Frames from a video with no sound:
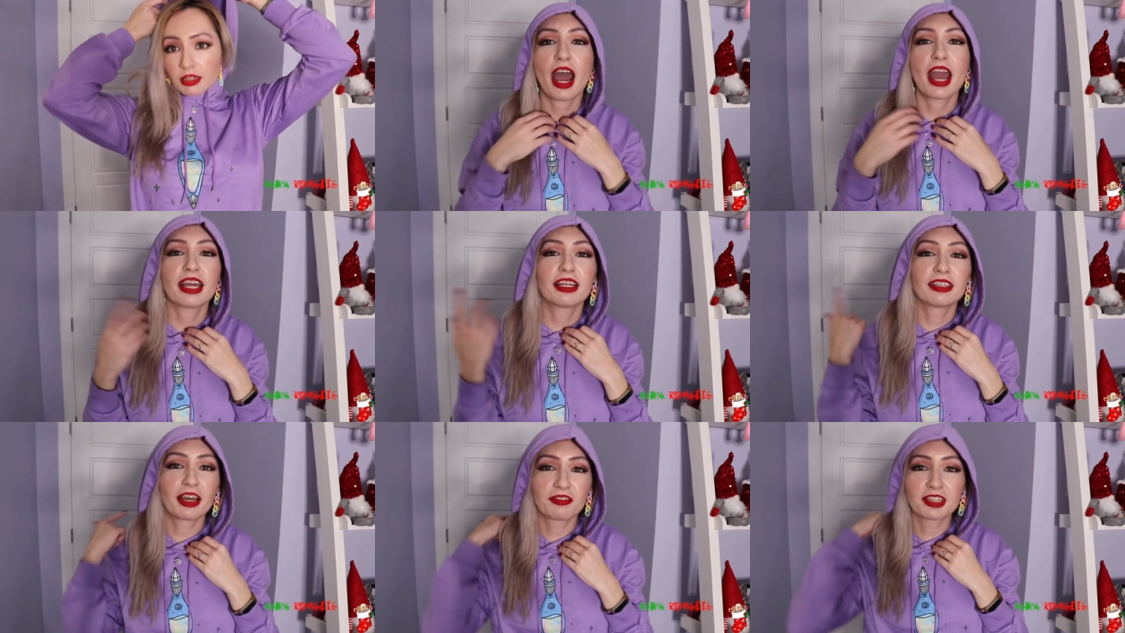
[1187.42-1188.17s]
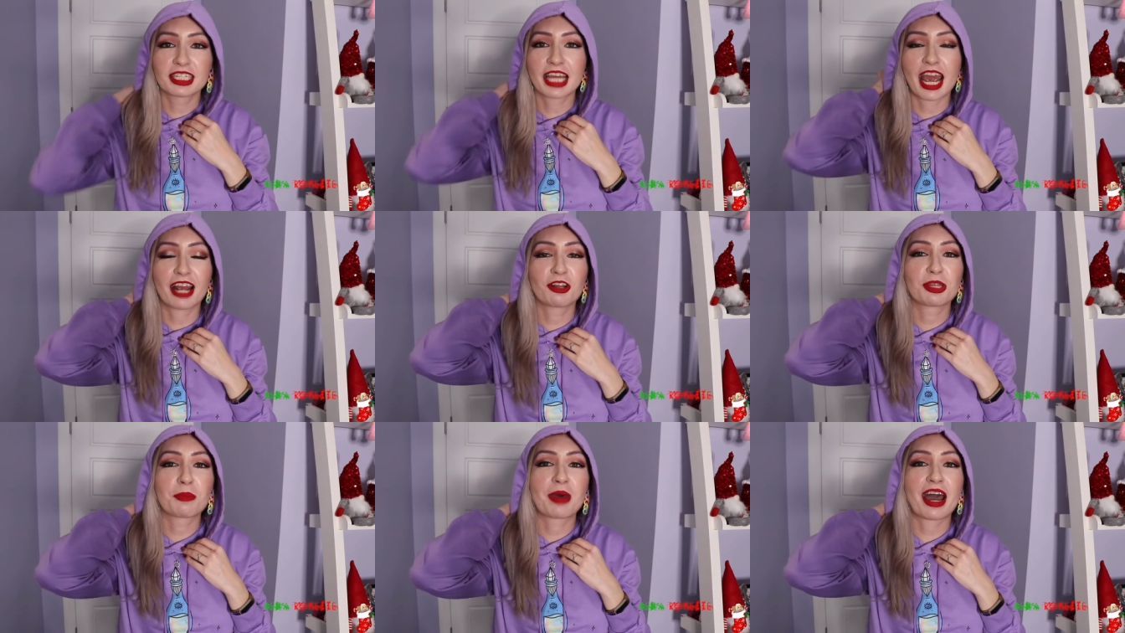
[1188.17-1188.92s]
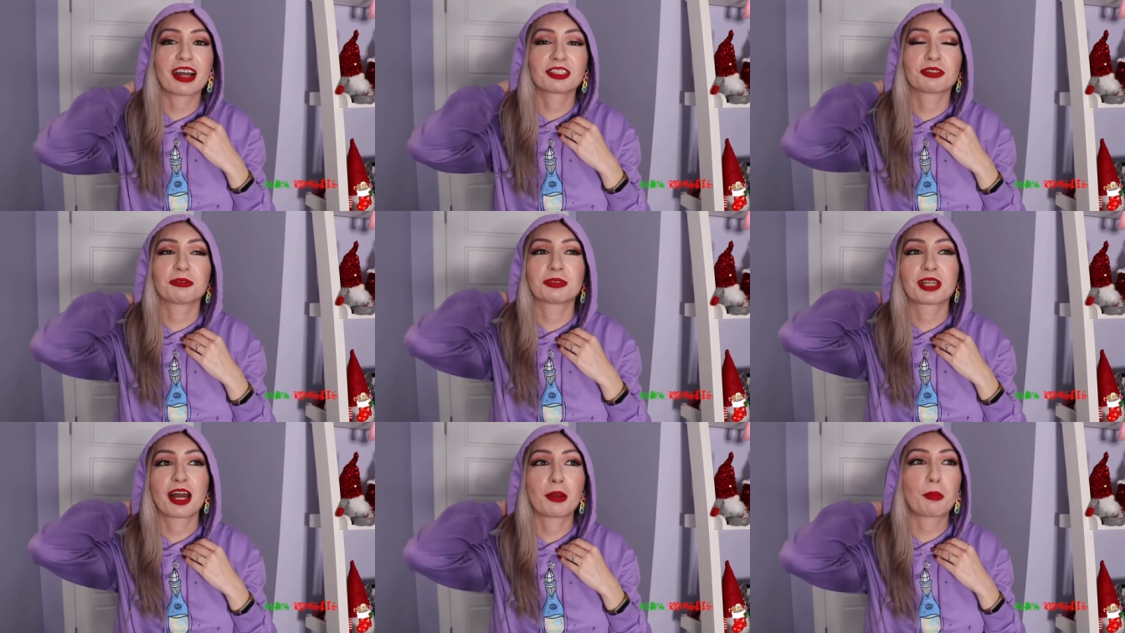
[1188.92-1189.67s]
I left the tag on the back, so it
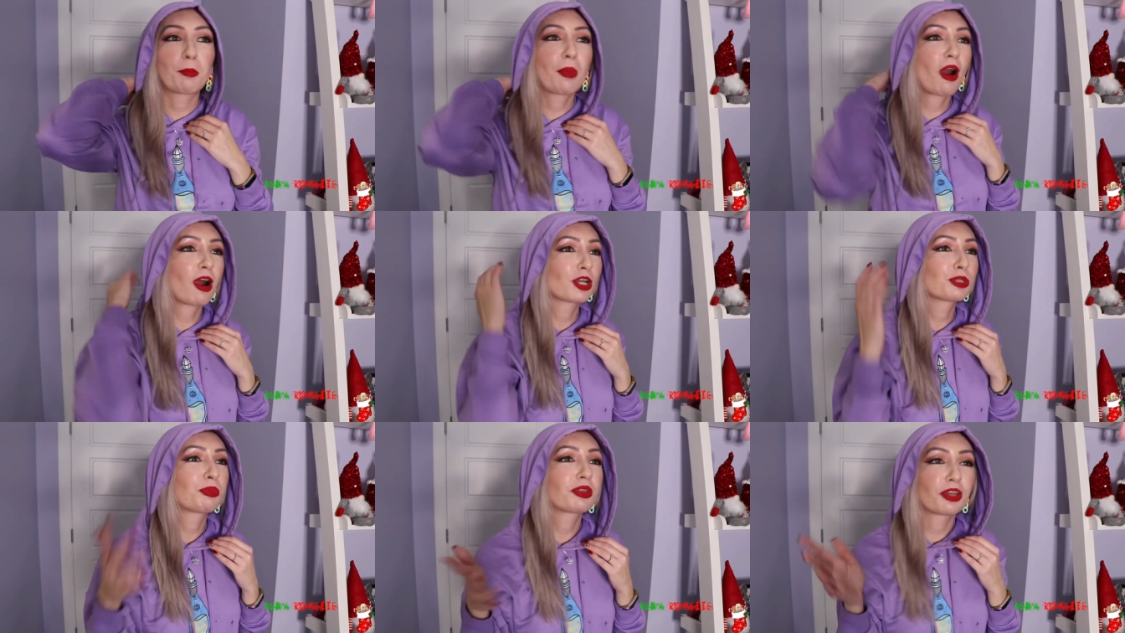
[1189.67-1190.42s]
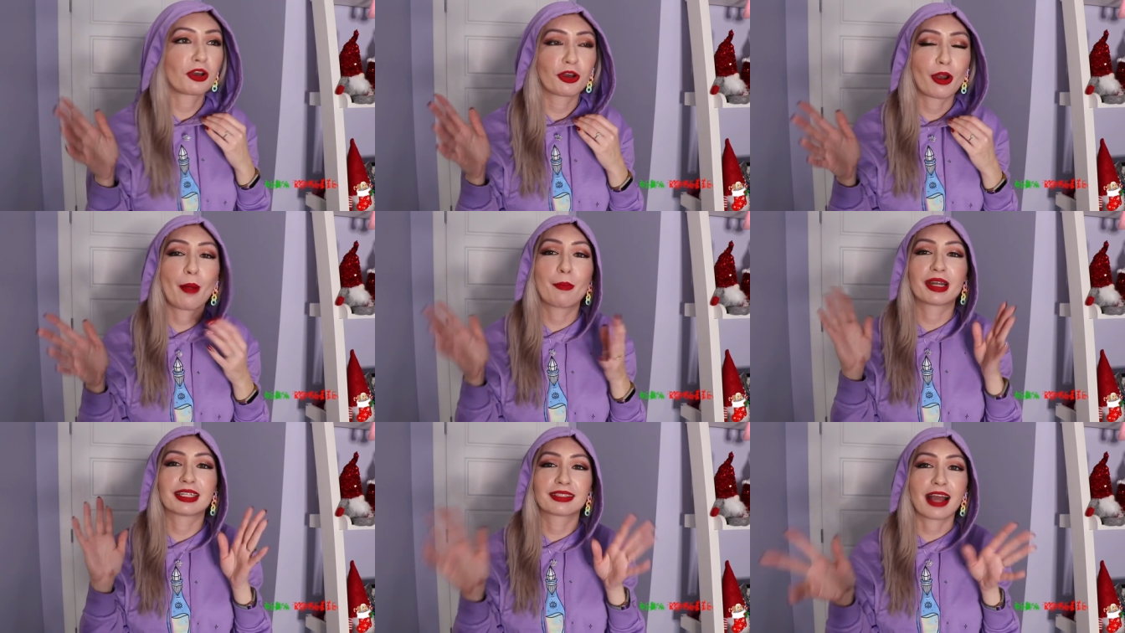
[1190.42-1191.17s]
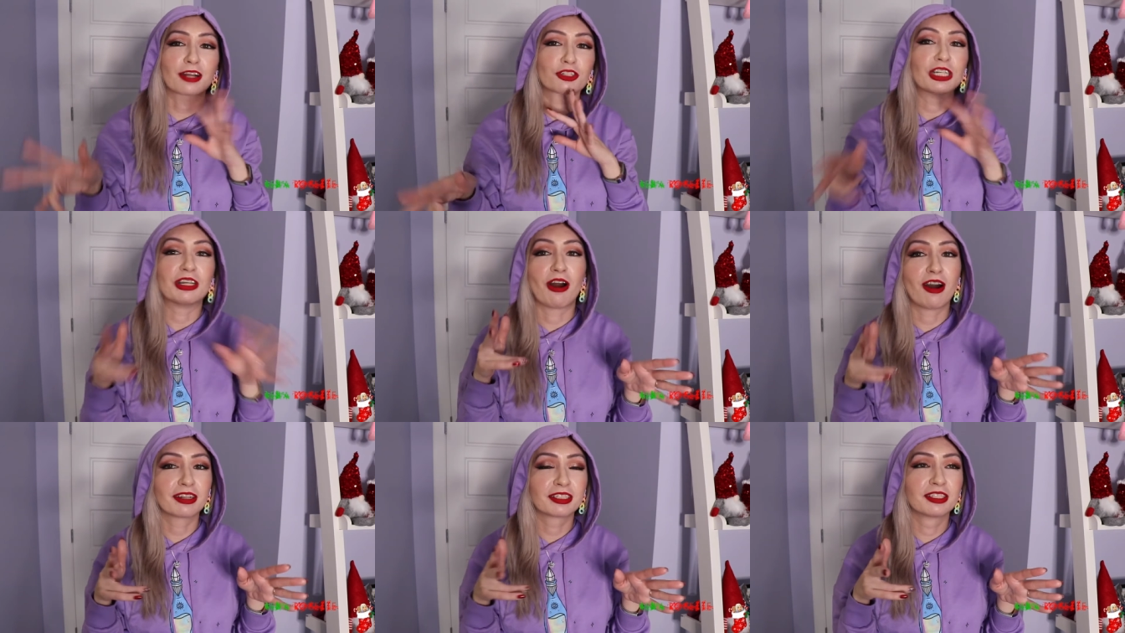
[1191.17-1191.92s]
was kind of hard to put the hood on, but it's actually
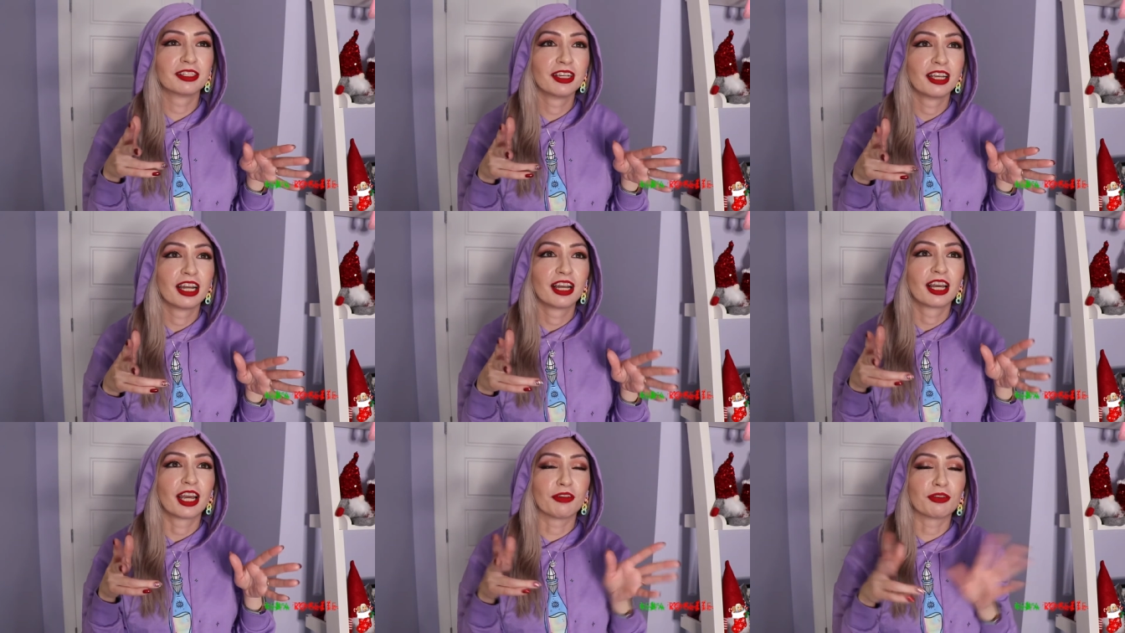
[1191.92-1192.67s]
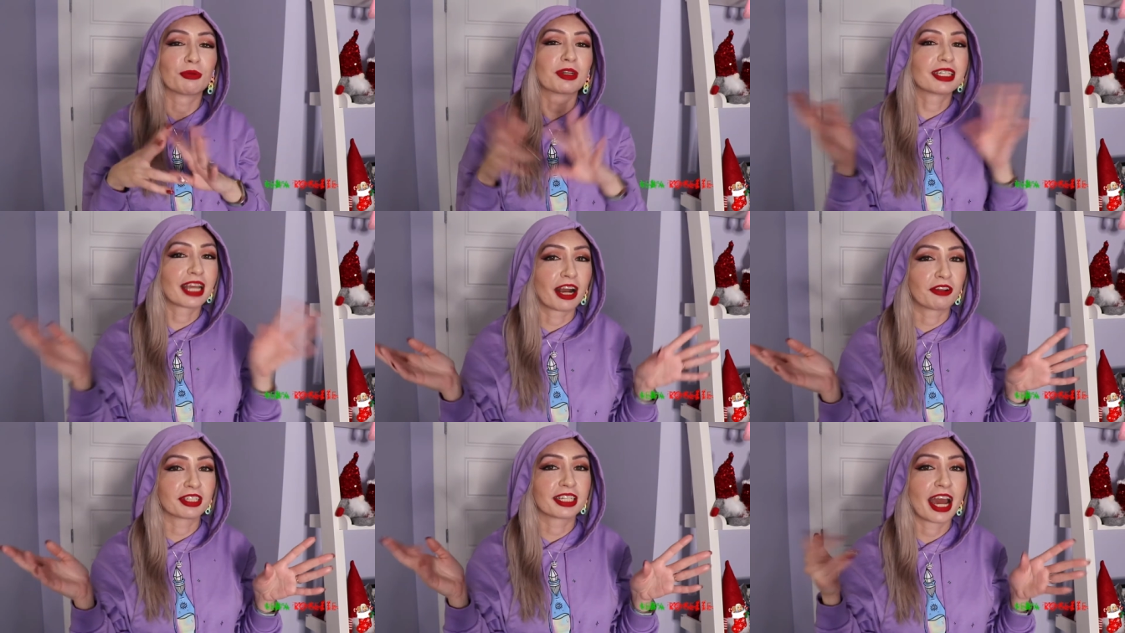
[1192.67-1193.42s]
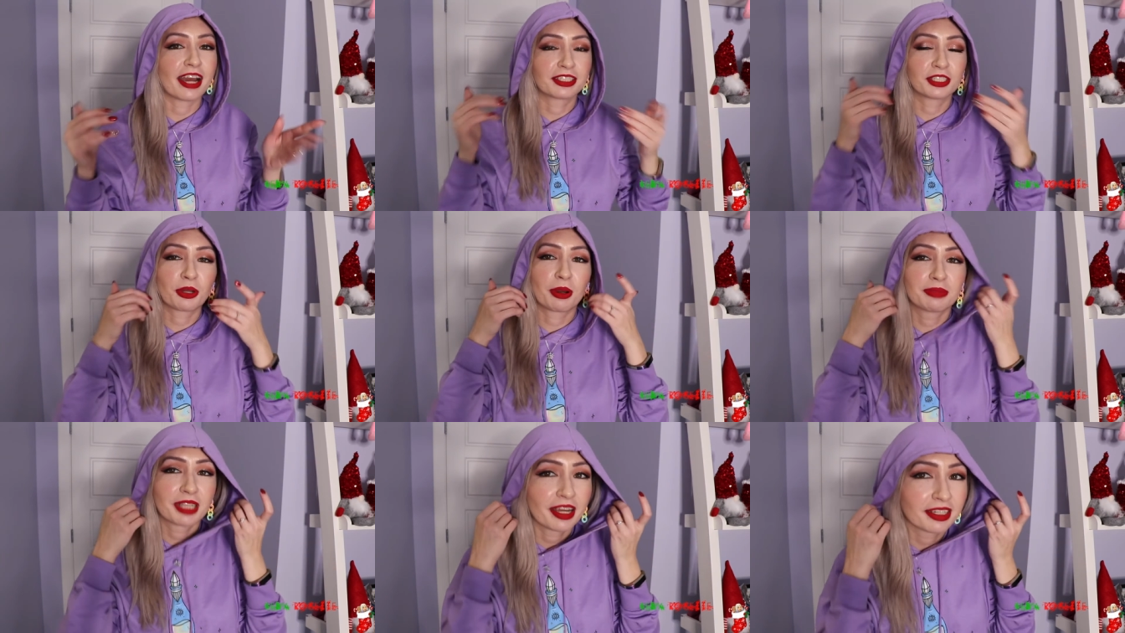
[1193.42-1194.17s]
not if you were to take out the tags, you know
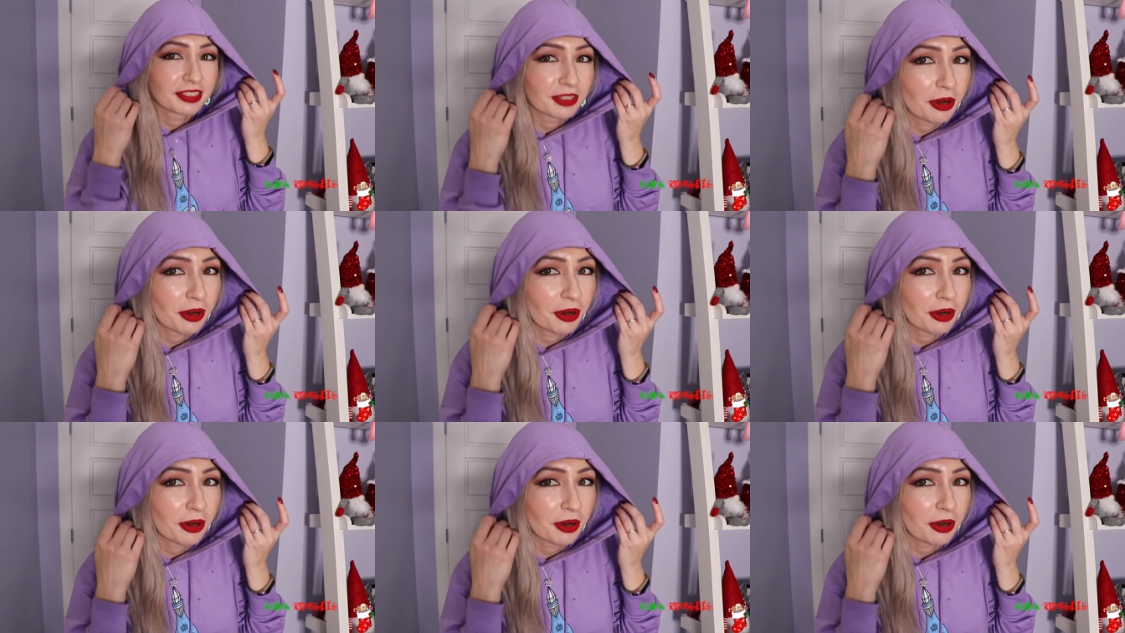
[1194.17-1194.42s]
what I'm saying?